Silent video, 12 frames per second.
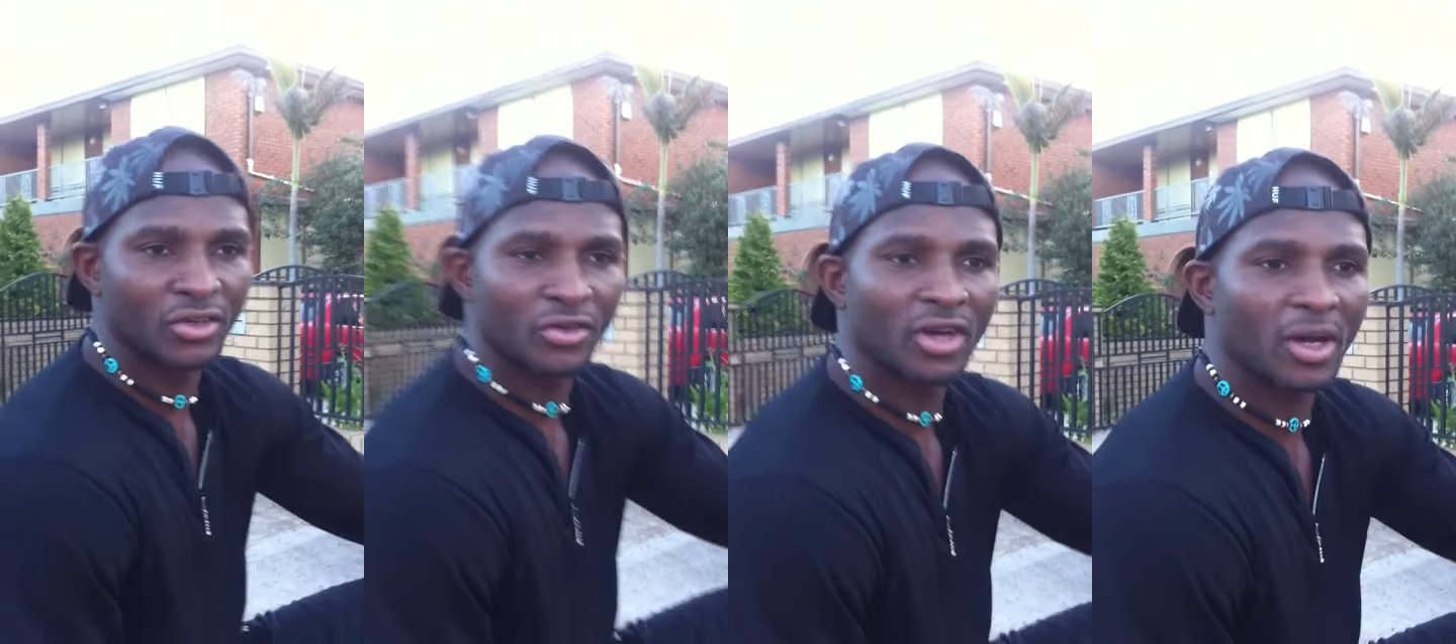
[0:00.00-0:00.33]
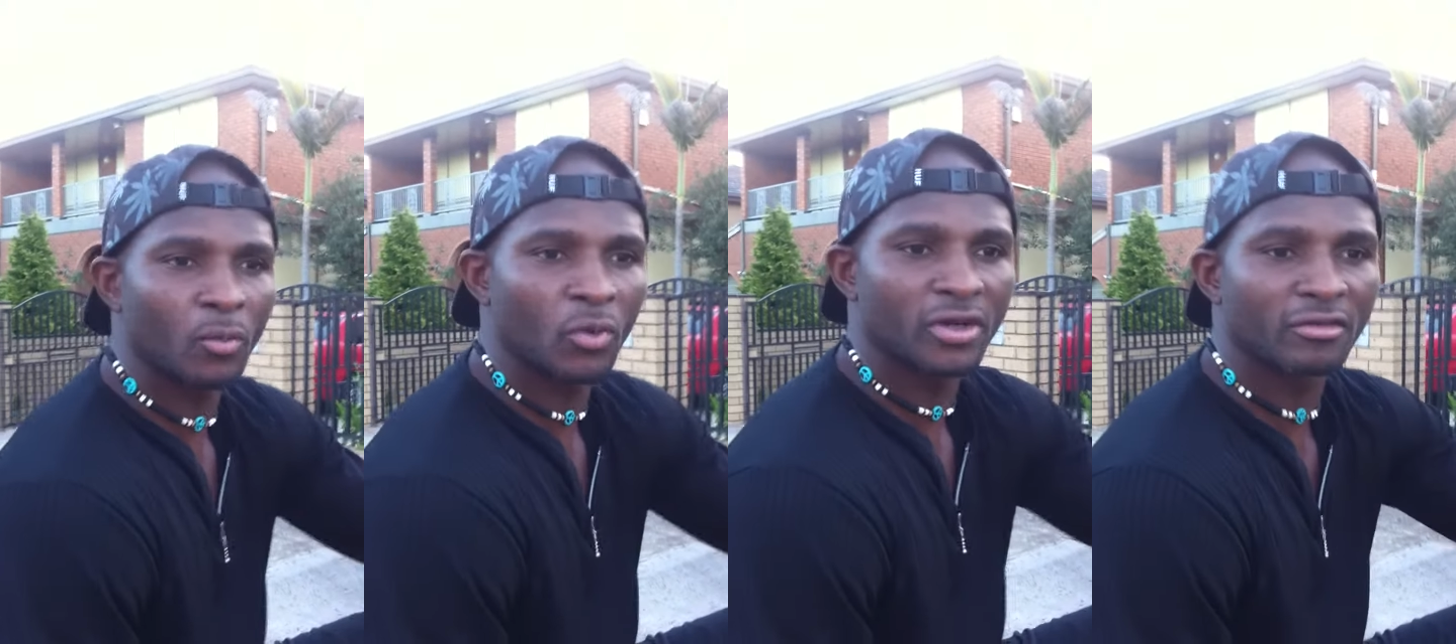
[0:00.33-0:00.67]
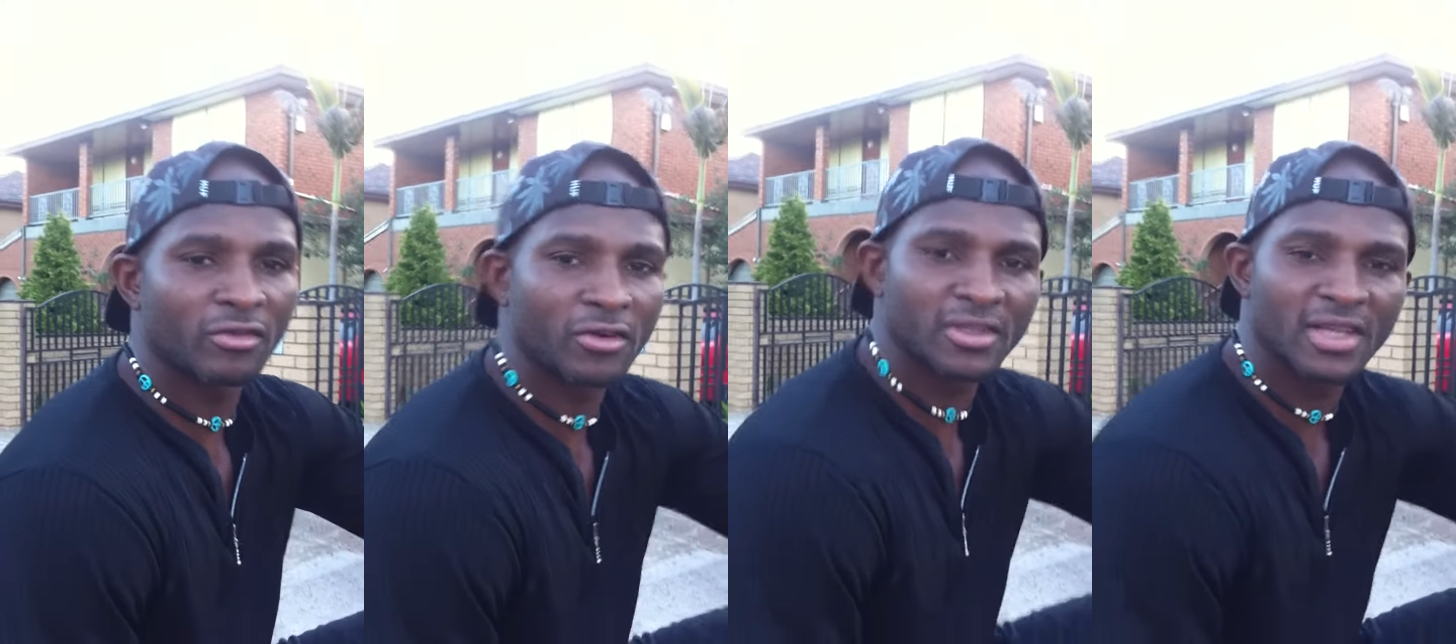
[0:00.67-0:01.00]
You know, I'm
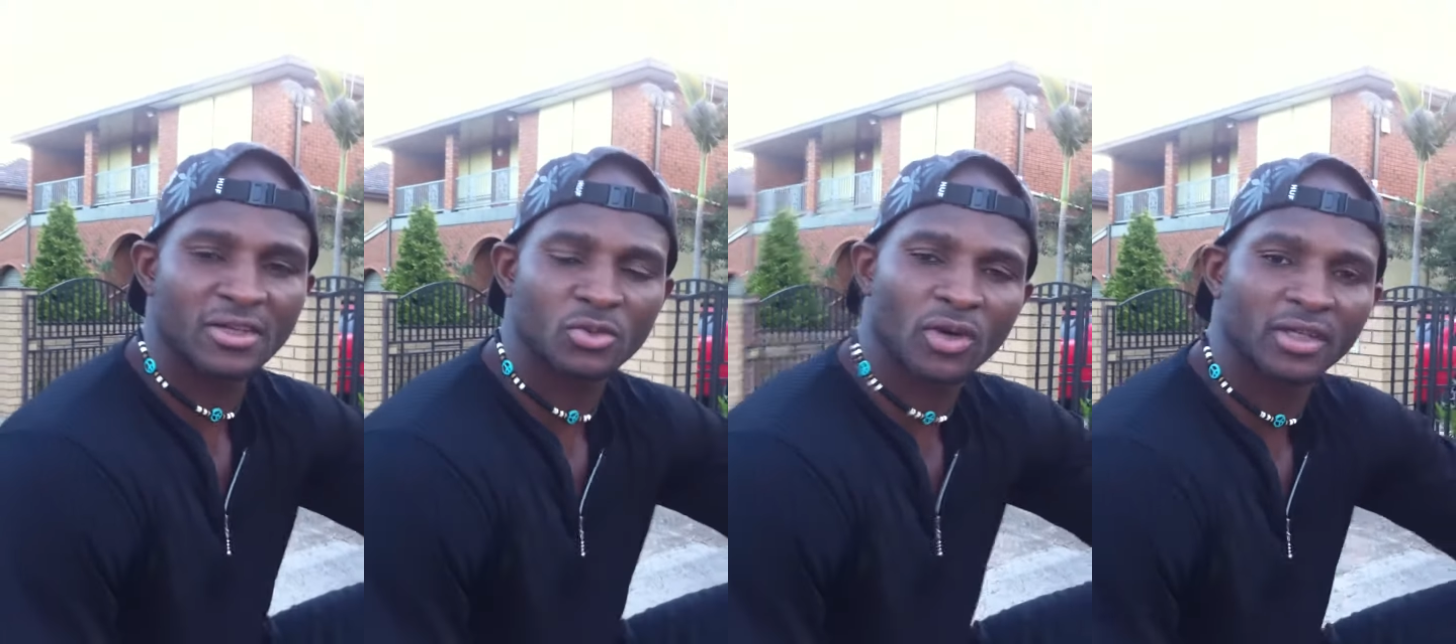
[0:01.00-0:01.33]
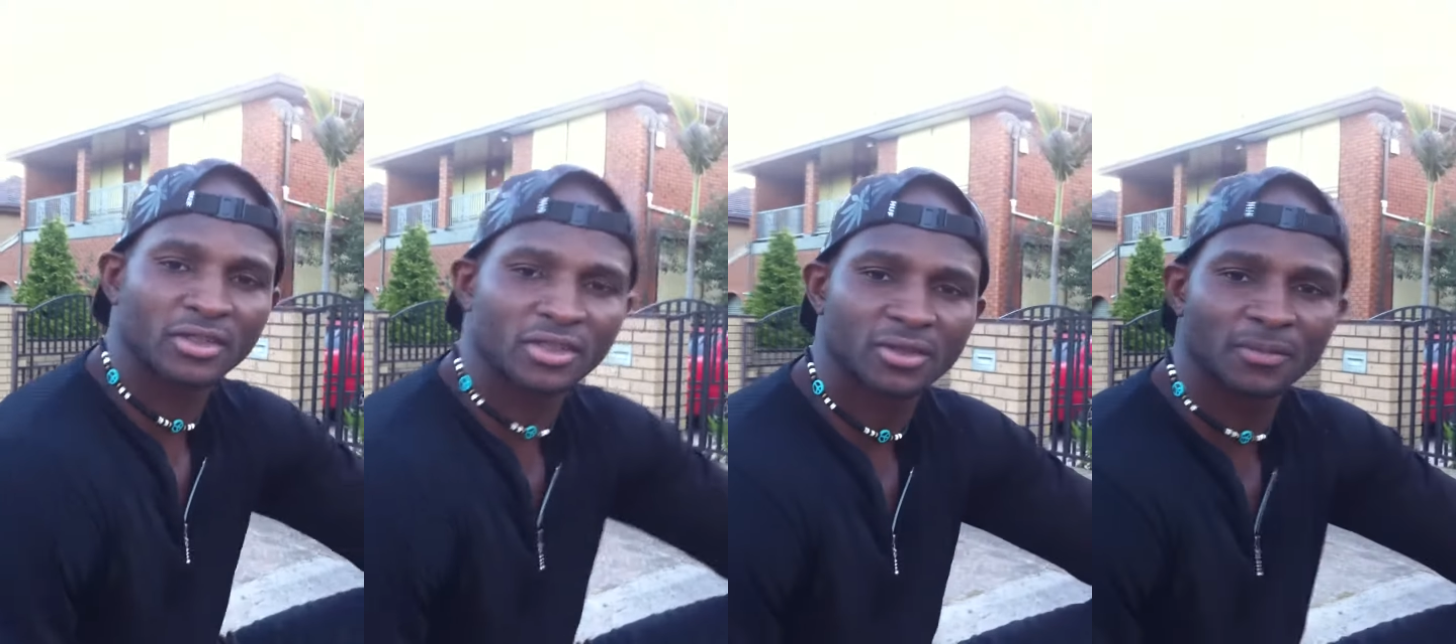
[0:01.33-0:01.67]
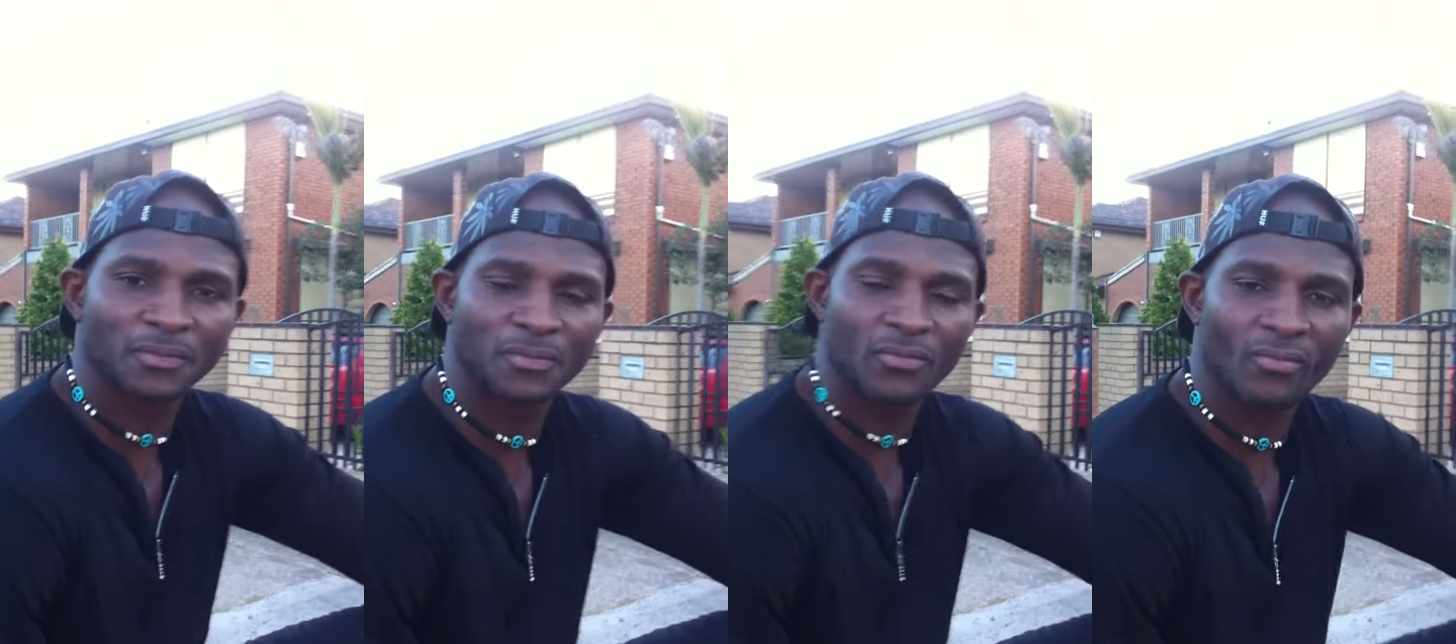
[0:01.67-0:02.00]
waiting for the next one, you know.